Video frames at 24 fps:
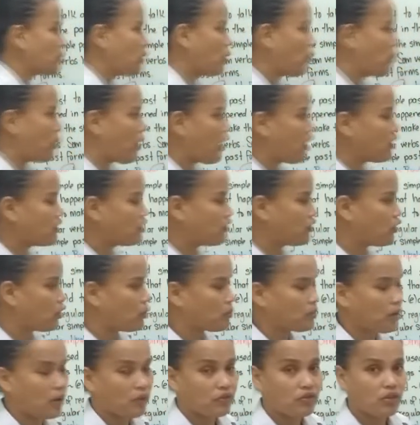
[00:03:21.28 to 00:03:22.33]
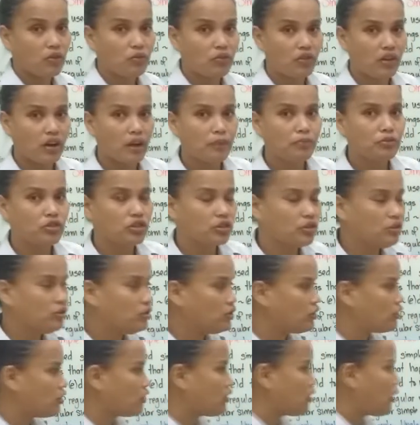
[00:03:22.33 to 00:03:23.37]
past forms of the verb
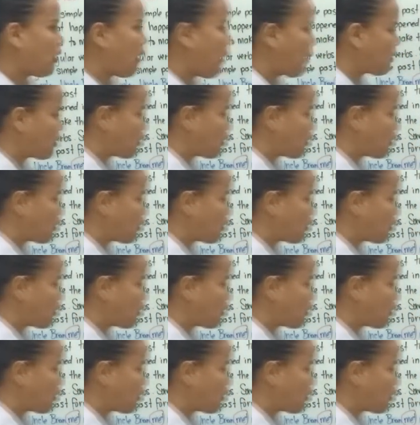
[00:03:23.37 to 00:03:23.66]
to